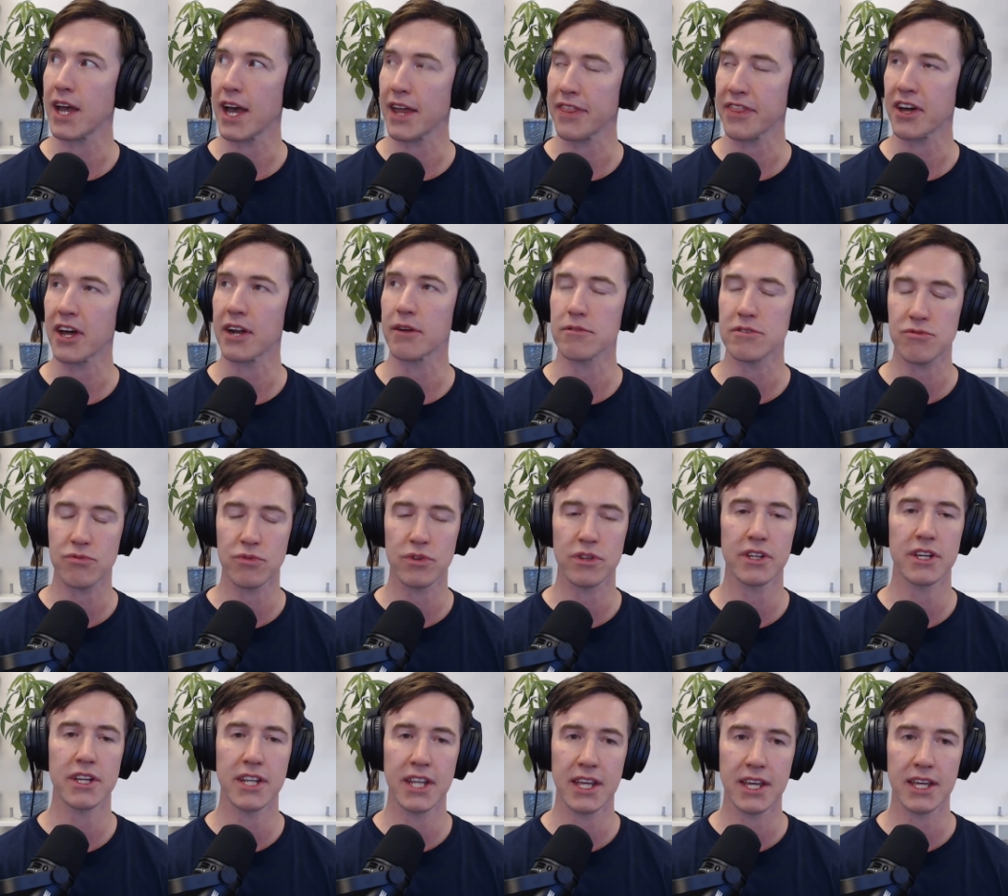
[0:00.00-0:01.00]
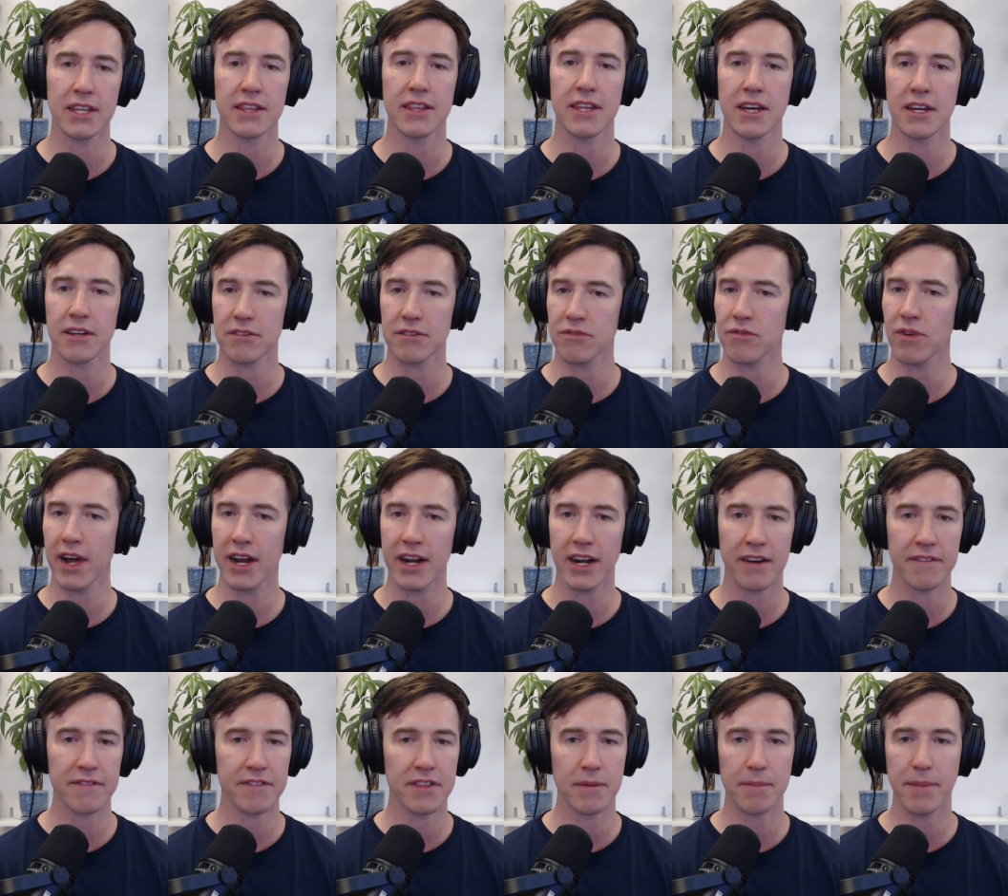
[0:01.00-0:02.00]
thought it was really neat that right
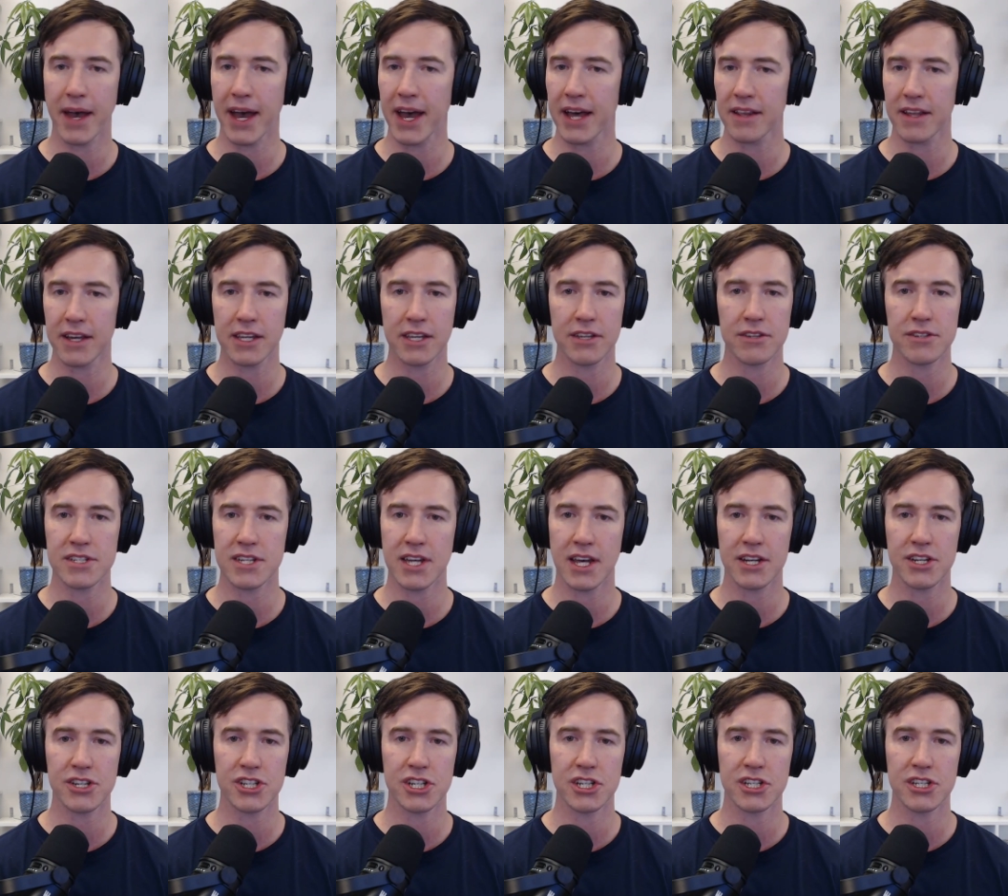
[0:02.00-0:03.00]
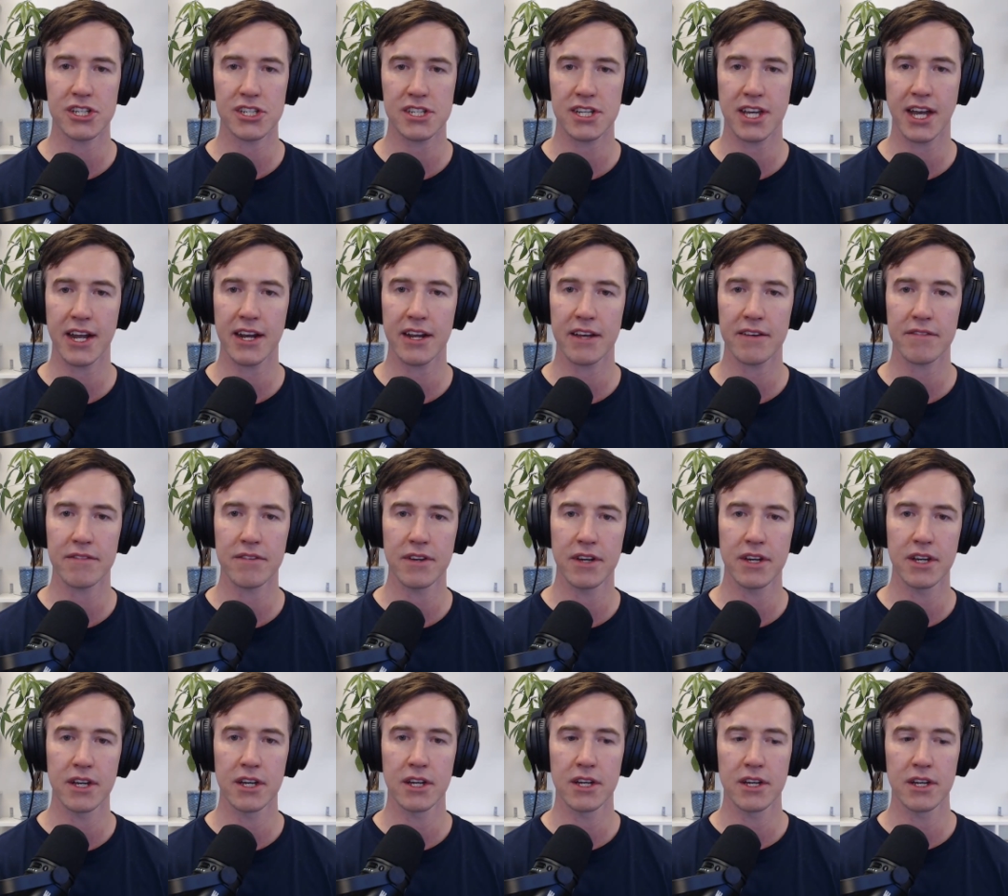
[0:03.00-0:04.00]
off the bat, like you said, she just kind of
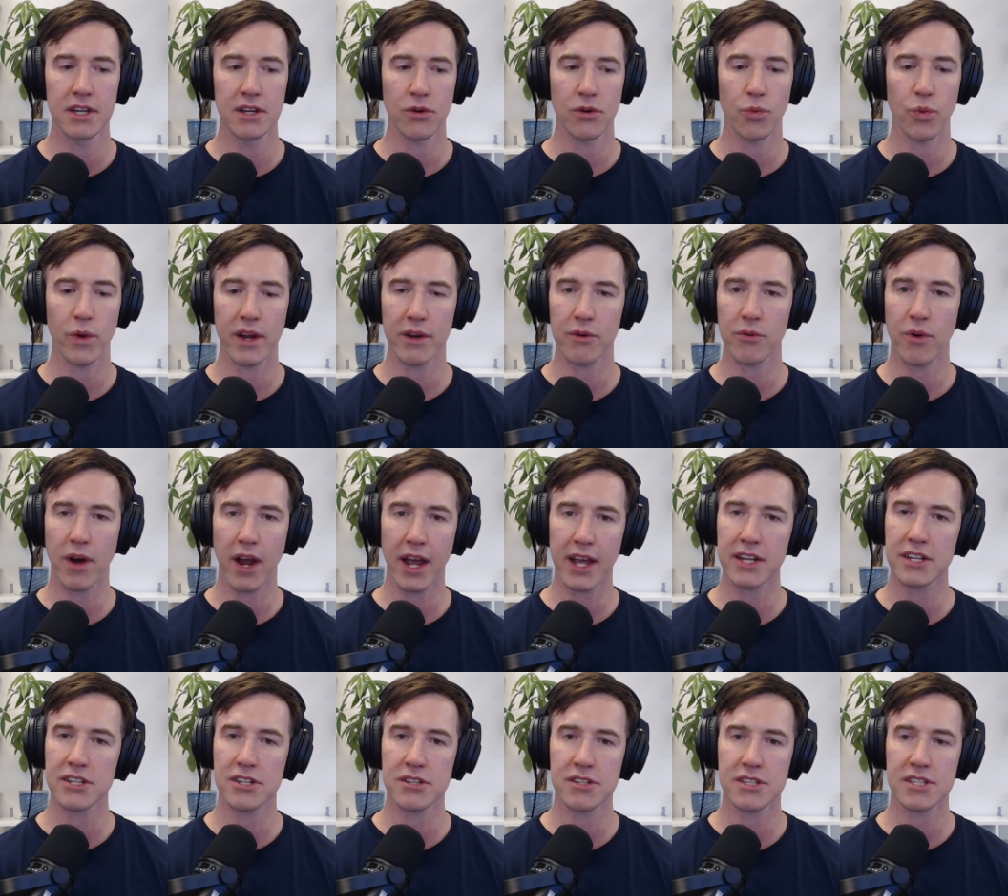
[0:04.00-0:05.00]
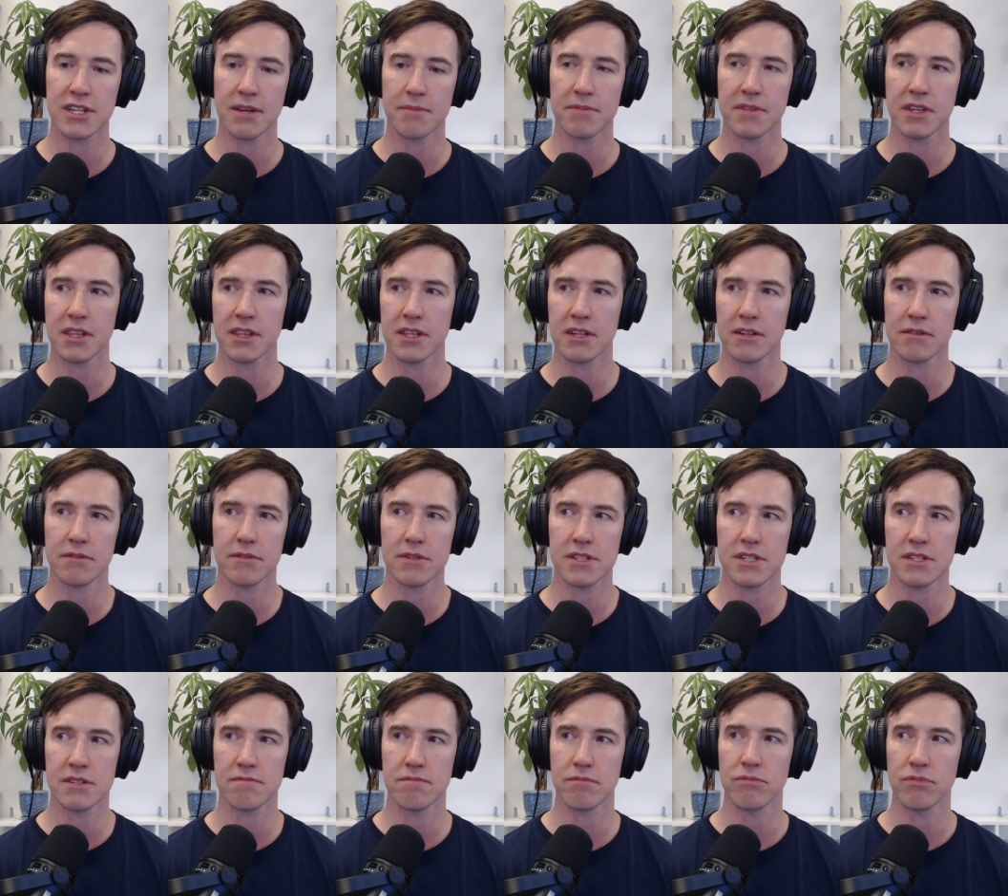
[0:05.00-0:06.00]
went right to something that
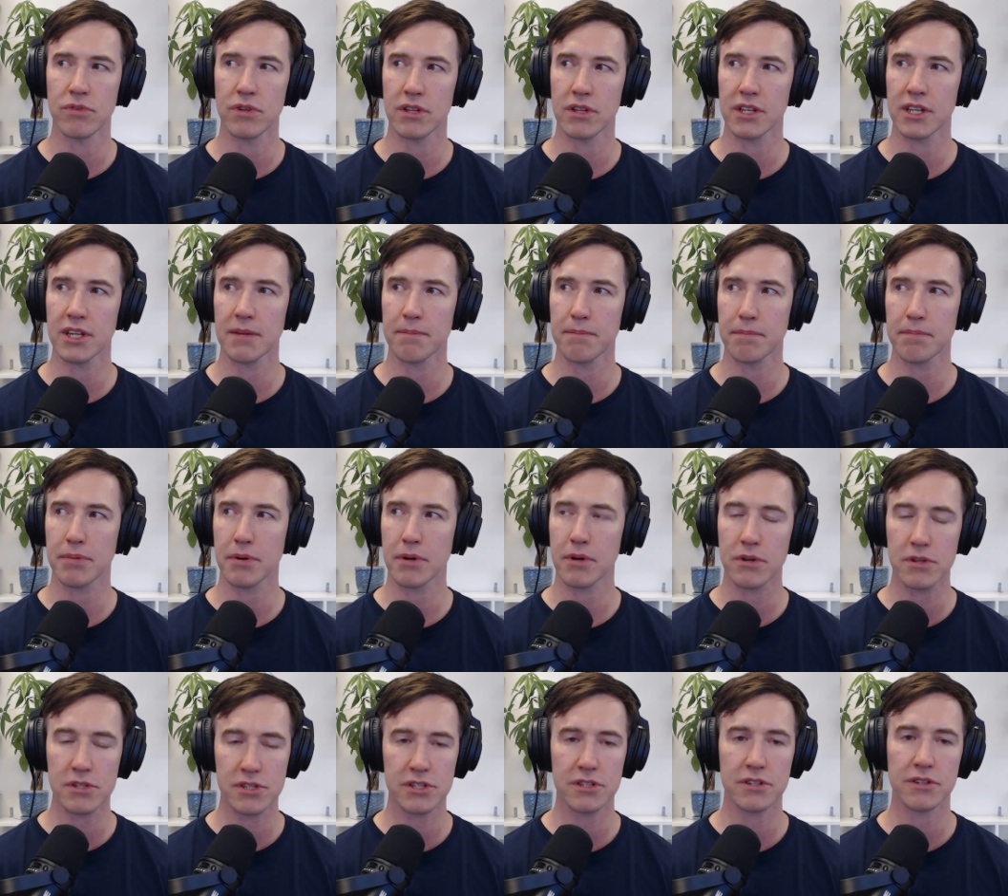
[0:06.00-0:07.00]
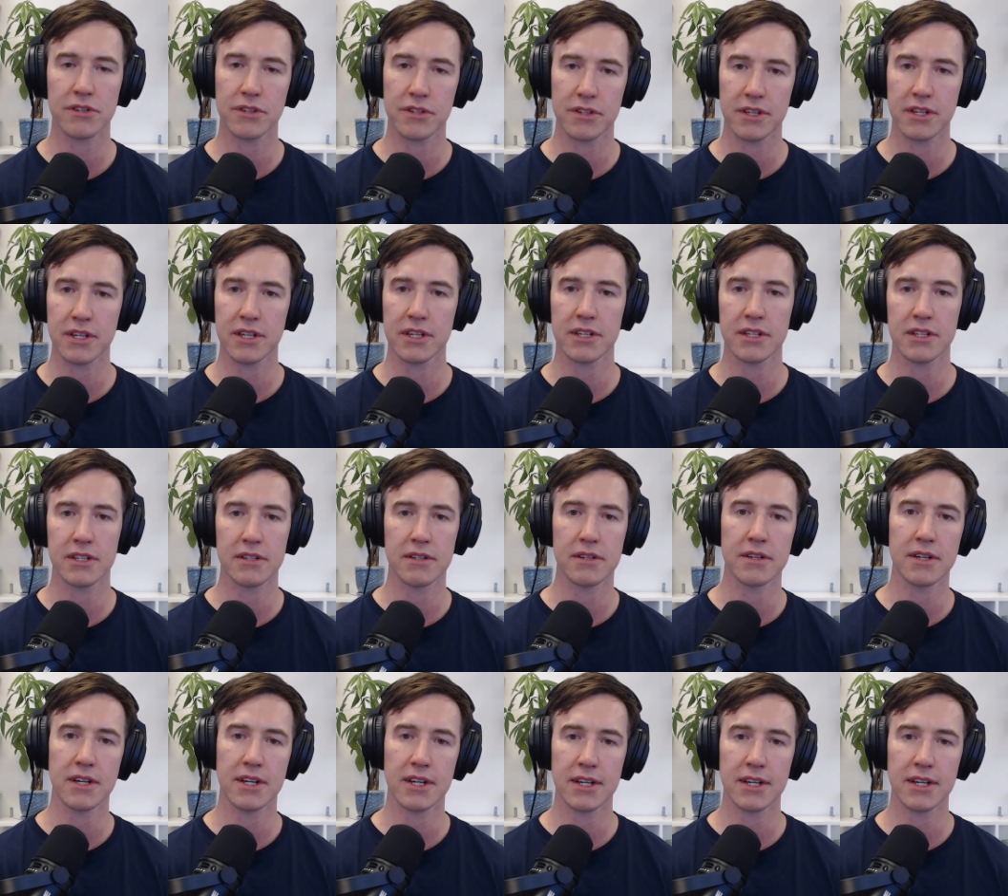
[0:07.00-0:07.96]
was really personal and